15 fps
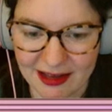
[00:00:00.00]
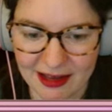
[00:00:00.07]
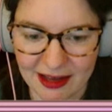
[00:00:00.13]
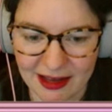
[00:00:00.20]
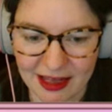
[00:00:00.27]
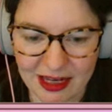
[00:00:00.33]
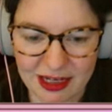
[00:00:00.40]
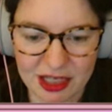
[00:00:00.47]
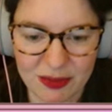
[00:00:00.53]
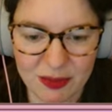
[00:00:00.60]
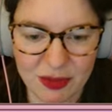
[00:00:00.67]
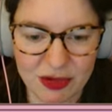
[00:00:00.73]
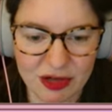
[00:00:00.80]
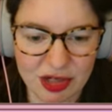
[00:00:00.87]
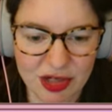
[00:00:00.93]
Can
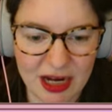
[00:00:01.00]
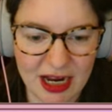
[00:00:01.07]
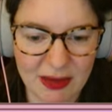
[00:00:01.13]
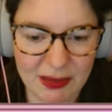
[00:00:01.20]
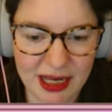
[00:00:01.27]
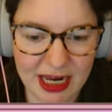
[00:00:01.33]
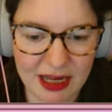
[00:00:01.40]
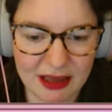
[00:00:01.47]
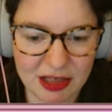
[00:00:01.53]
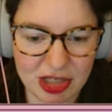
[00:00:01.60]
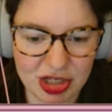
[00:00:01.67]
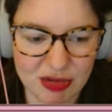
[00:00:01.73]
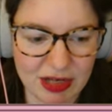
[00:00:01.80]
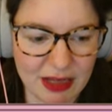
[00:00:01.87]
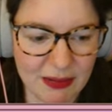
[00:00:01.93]
someone... I'm getting the
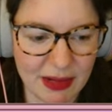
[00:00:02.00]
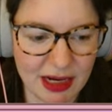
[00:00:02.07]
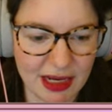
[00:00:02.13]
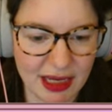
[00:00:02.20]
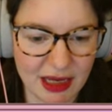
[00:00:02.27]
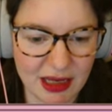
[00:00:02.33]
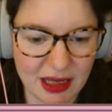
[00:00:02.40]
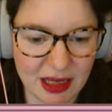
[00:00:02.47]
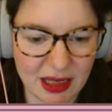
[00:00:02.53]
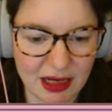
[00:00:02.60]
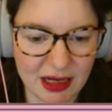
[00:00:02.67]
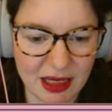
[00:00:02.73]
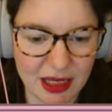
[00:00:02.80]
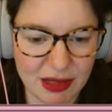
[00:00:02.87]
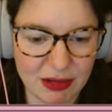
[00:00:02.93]
stream link. Can
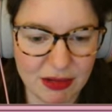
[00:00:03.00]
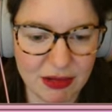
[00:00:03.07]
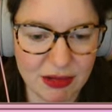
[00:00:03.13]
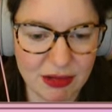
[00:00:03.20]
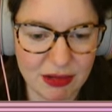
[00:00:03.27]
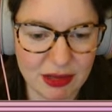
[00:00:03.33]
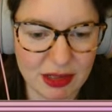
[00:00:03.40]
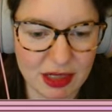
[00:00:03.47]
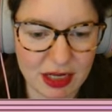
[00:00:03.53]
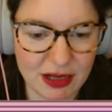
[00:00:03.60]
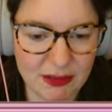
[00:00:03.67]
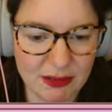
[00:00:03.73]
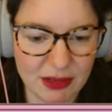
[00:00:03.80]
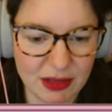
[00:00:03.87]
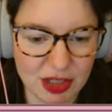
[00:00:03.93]
you
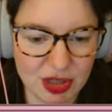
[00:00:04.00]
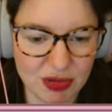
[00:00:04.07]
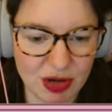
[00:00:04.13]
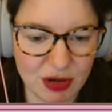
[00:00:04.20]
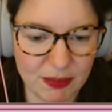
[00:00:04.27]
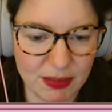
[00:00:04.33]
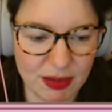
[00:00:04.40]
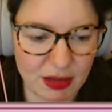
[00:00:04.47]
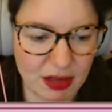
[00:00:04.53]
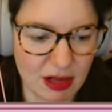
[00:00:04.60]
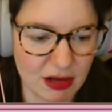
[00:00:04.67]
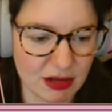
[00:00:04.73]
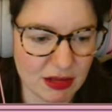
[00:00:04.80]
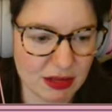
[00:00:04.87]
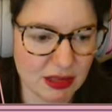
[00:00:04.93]
drop
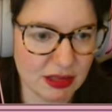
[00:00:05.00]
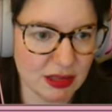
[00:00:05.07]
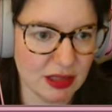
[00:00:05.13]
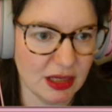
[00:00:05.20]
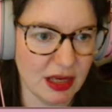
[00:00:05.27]
Lock's